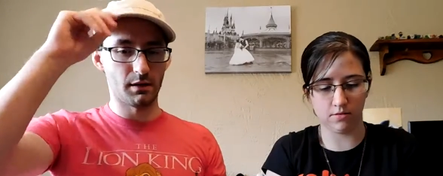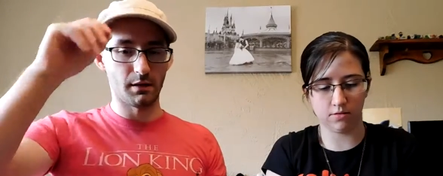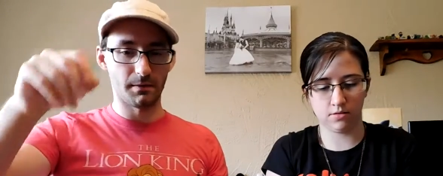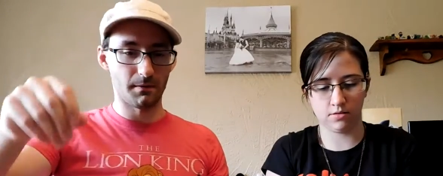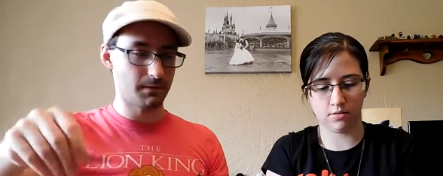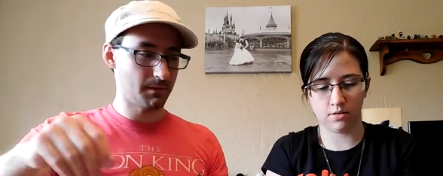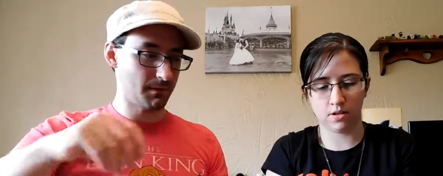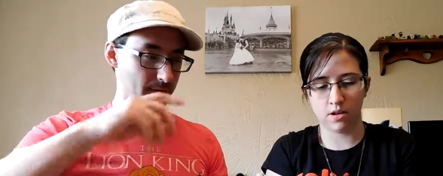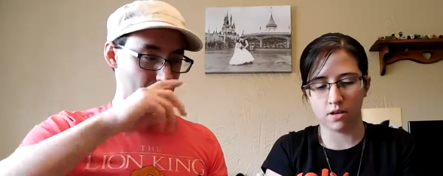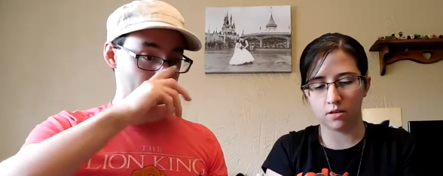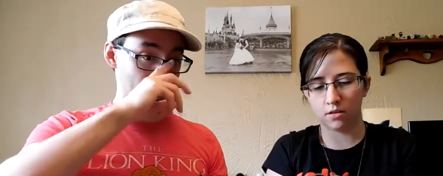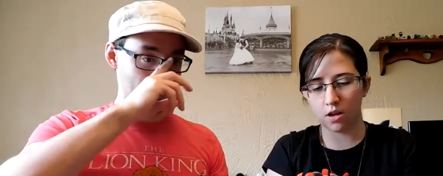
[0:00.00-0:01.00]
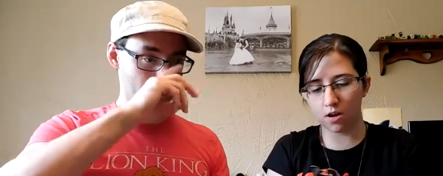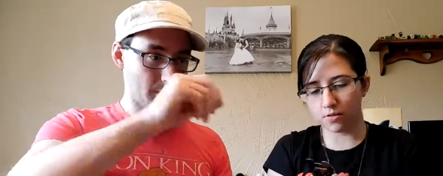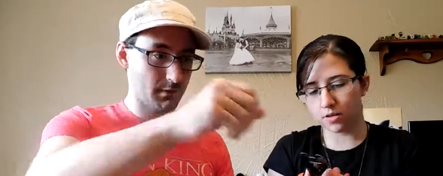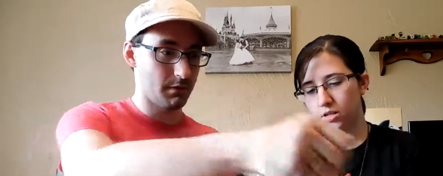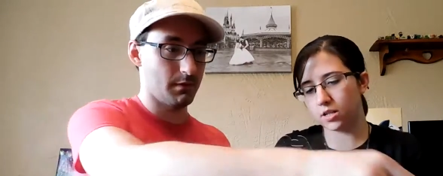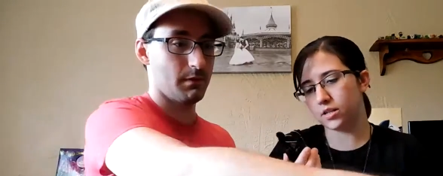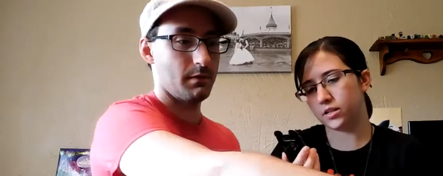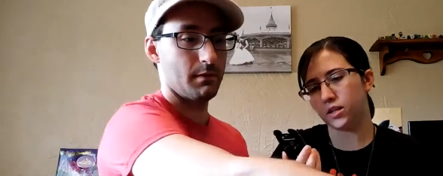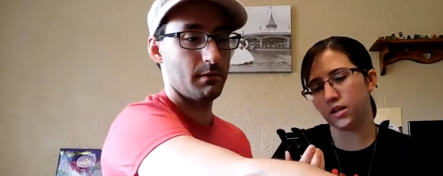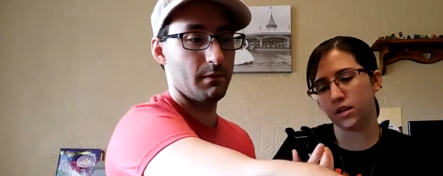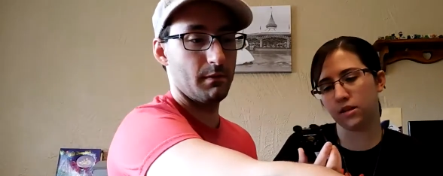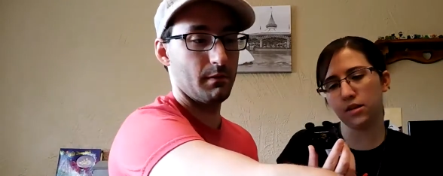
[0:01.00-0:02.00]
Speaker 1: Yeah. No, this is
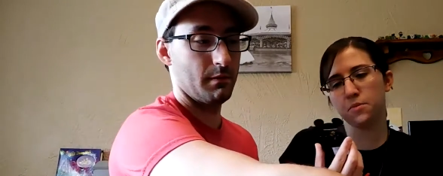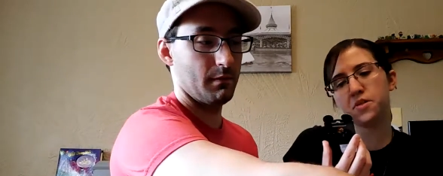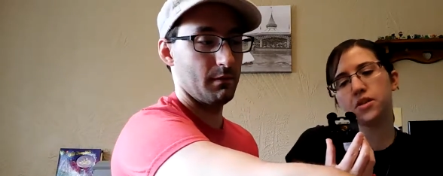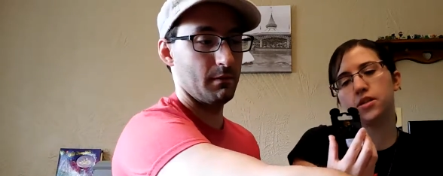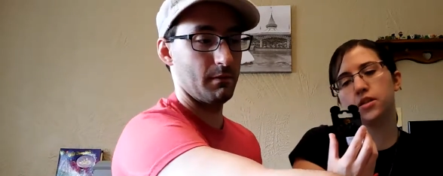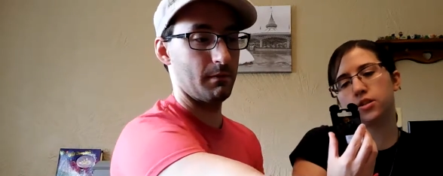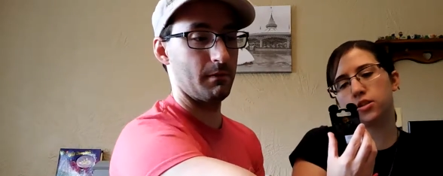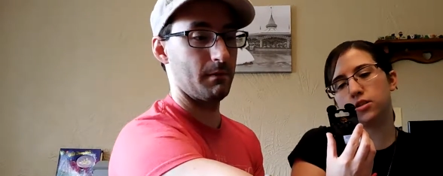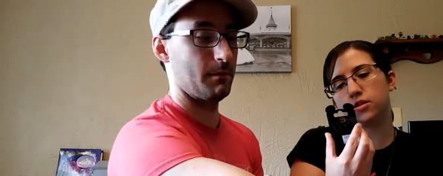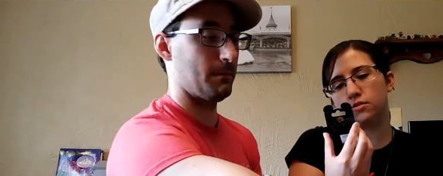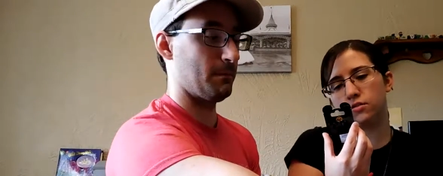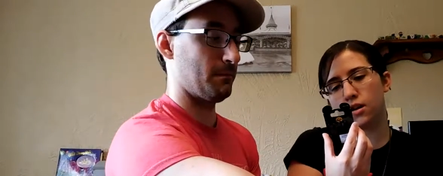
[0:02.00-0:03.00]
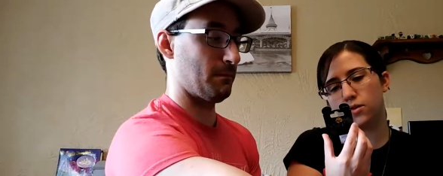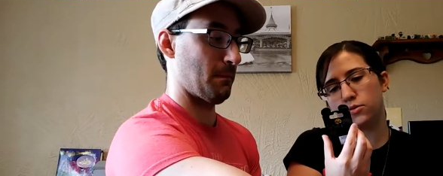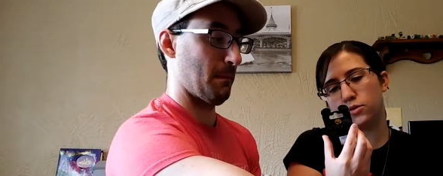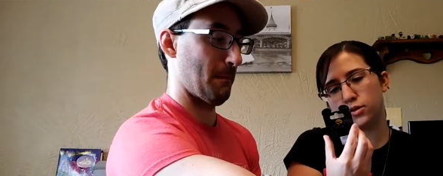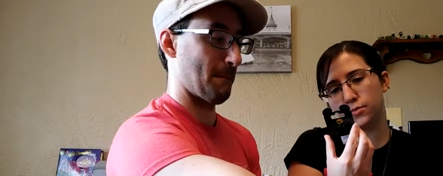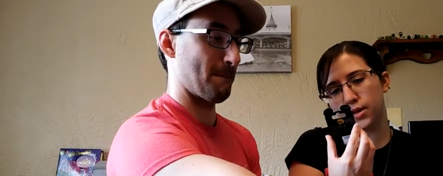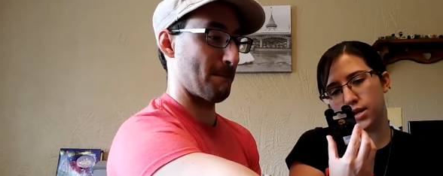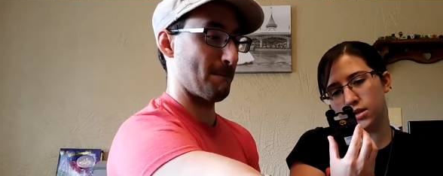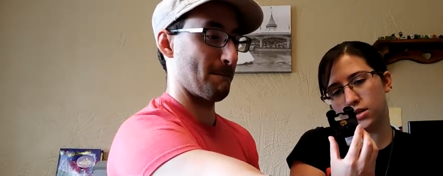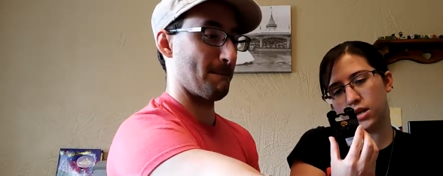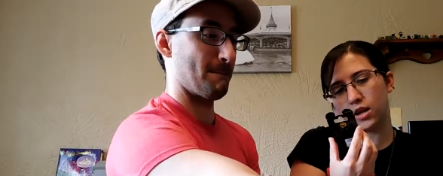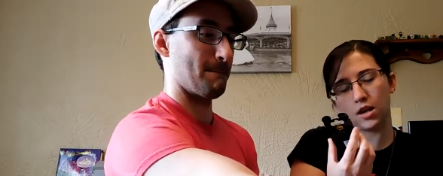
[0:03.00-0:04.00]
the limited edition Star Wars pin
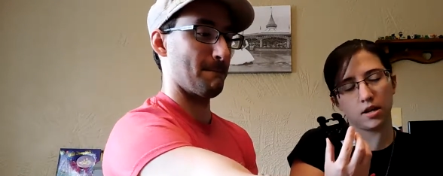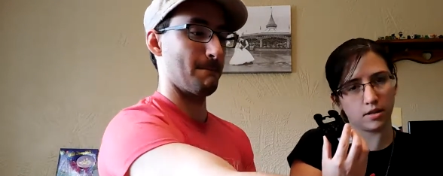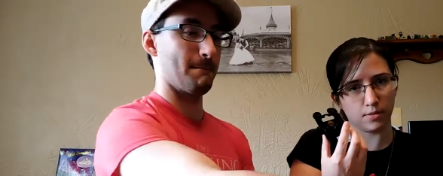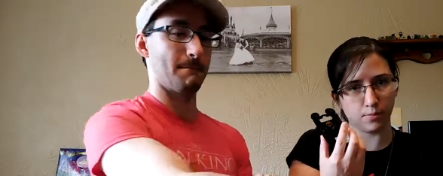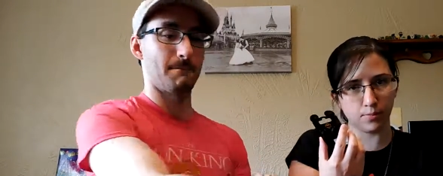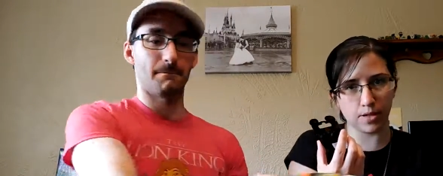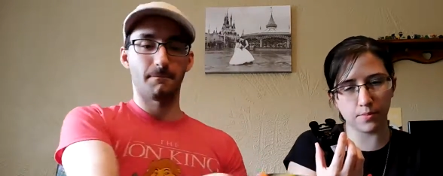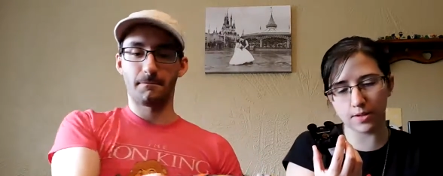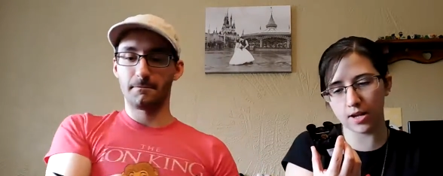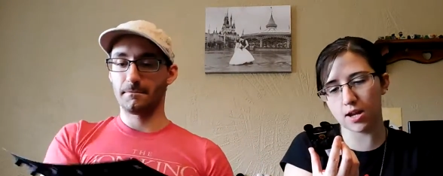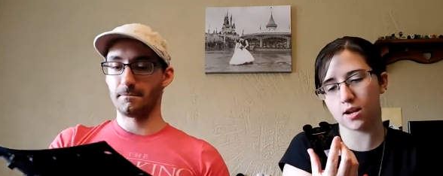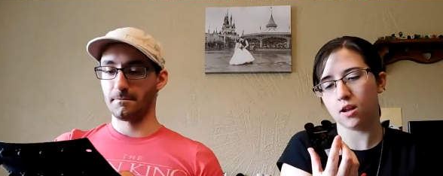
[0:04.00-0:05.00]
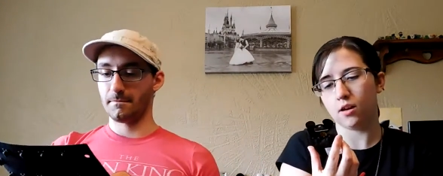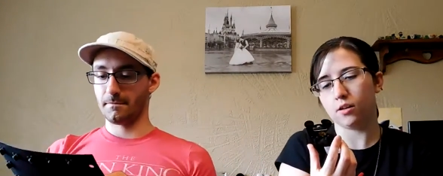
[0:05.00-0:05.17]
that has B B eight,